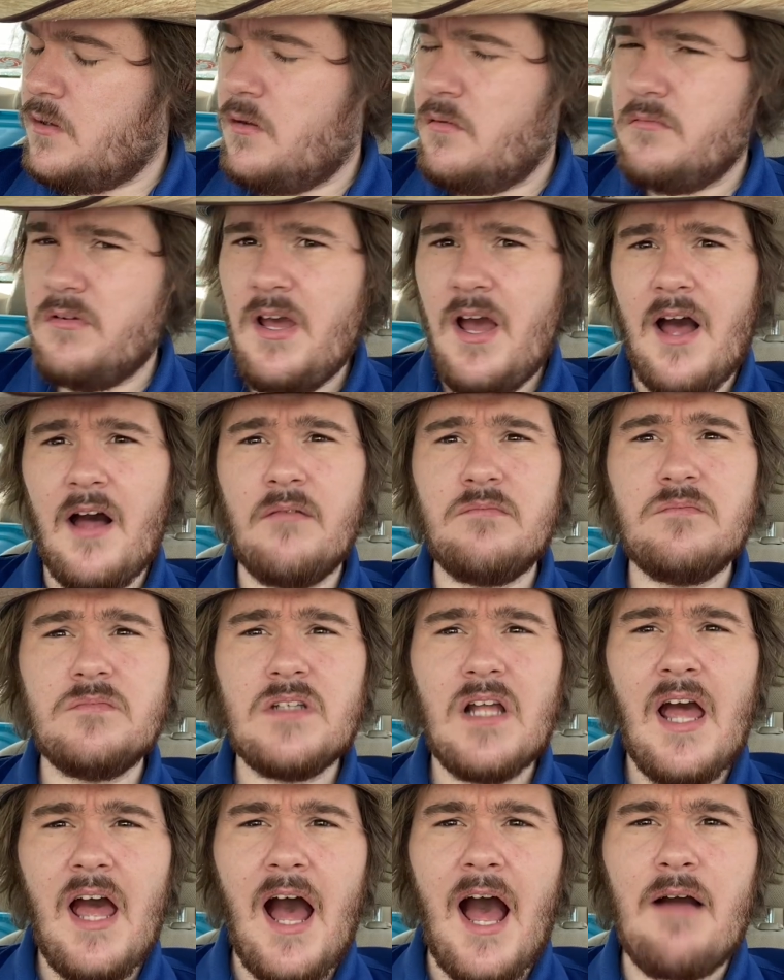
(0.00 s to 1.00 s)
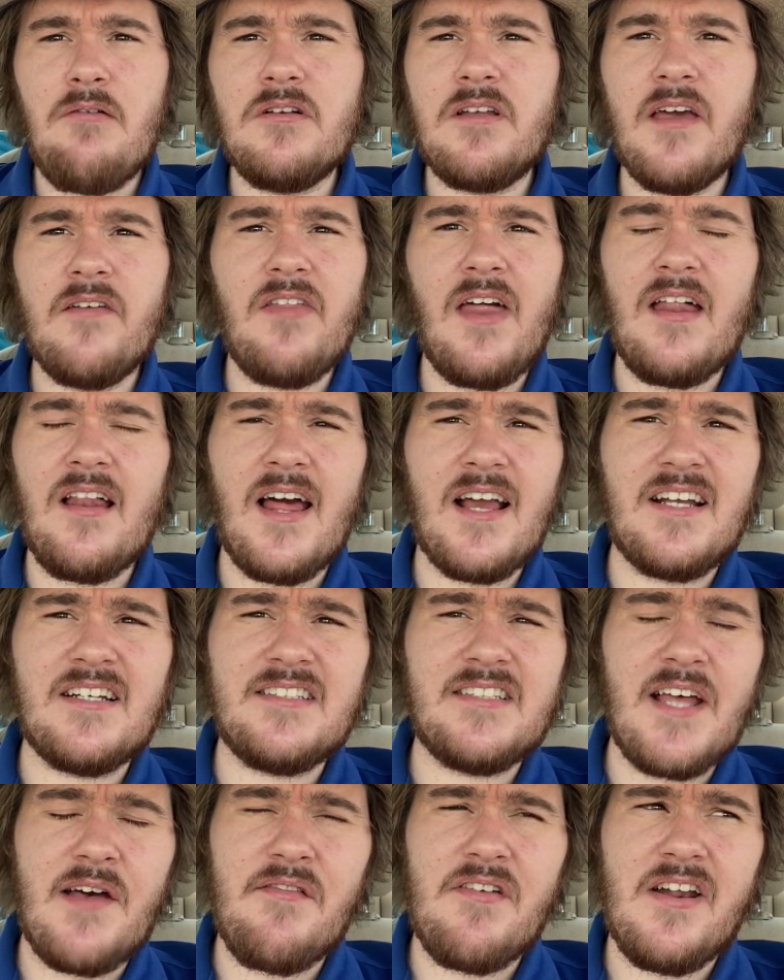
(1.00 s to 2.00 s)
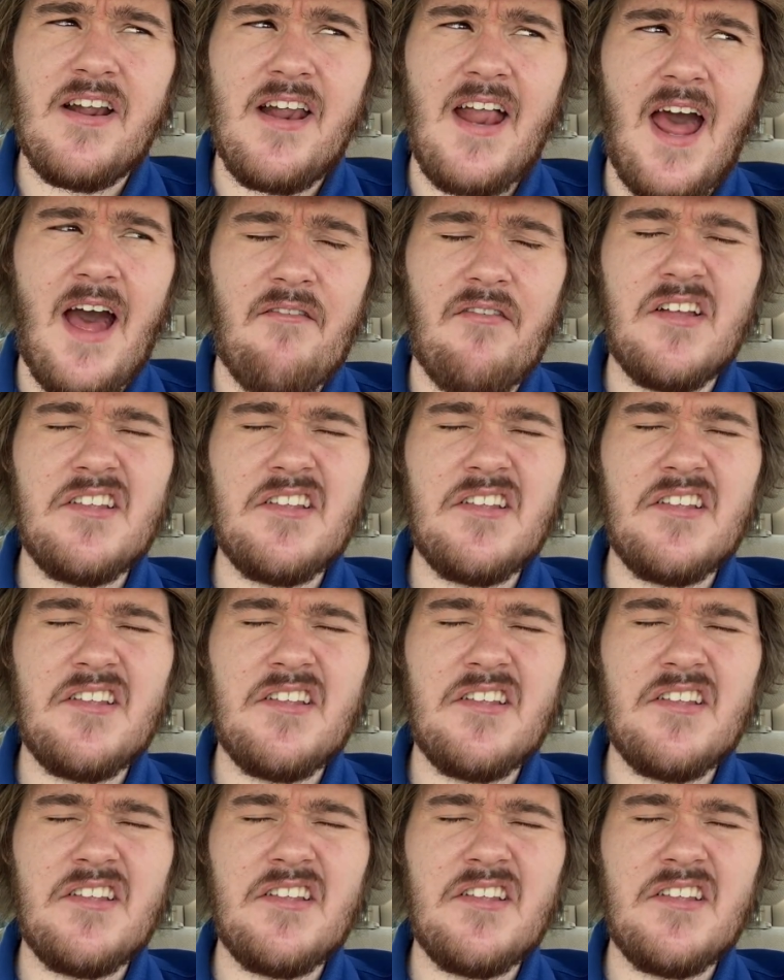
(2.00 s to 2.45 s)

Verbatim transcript: Yeah, I would give that like a seven and a half.